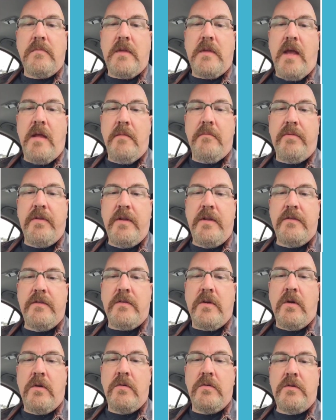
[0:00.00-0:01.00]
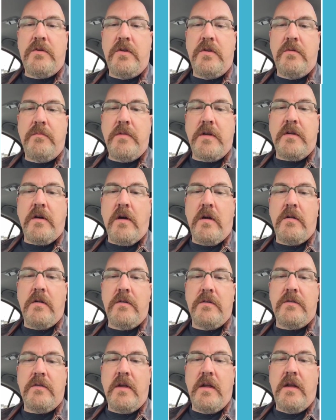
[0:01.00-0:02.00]
Can please go to
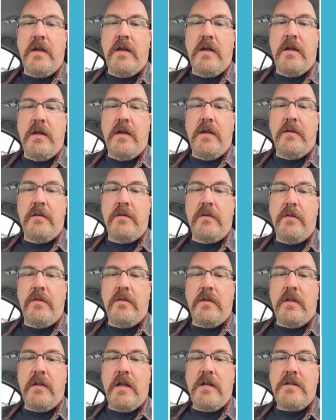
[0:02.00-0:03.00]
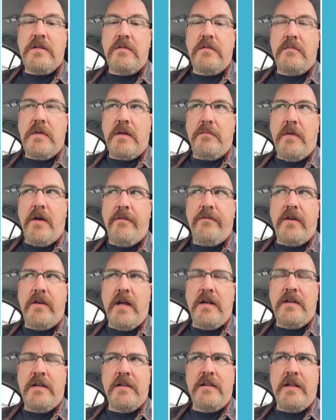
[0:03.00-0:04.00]
McDonald's and do the Legend McMuffin.
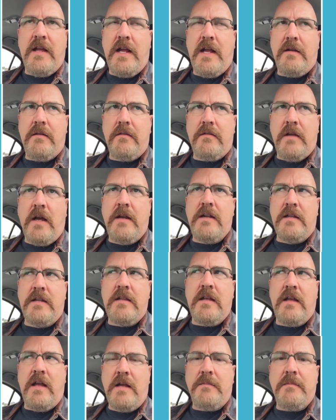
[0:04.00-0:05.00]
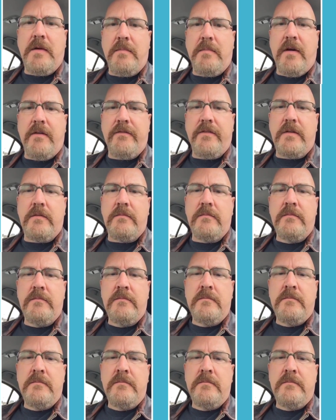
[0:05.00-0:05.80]
I did the egg. I did the egg McMuffin.